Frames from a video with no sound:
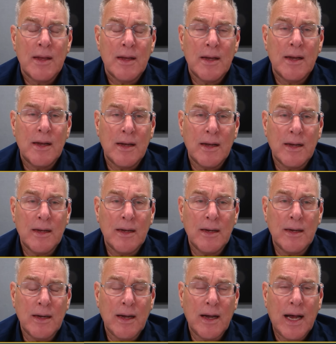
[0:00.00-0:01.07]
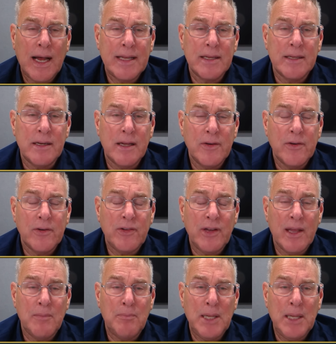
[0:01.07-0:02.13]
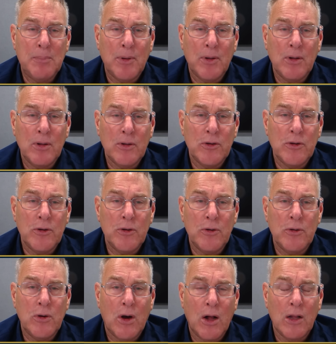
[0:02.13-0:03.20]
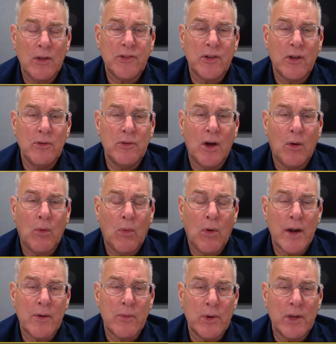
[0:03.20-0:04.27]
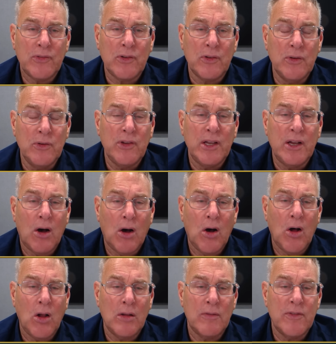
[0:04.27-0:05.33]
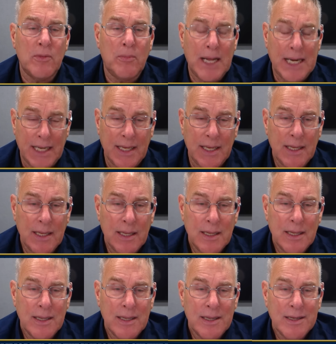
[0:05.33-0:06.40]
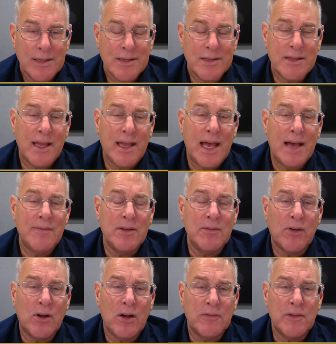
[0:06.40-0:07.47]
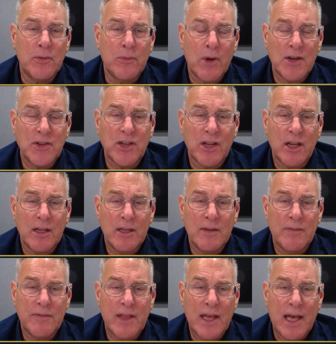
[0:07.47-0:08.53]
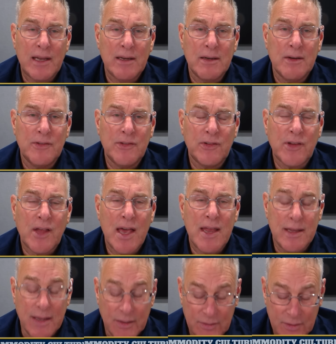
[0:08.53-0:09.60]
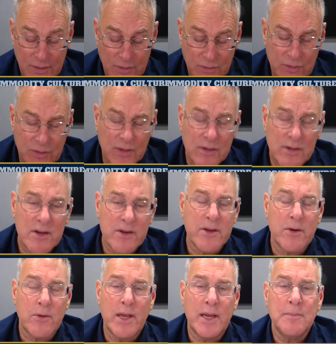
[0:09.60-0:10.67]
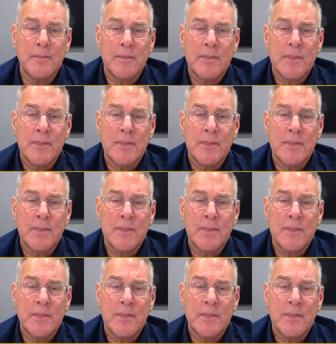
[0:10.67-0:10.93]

Uh, I can understand people who also don't want to risk losing all of the money that they have involved in Russia if that society continues to deteriorate.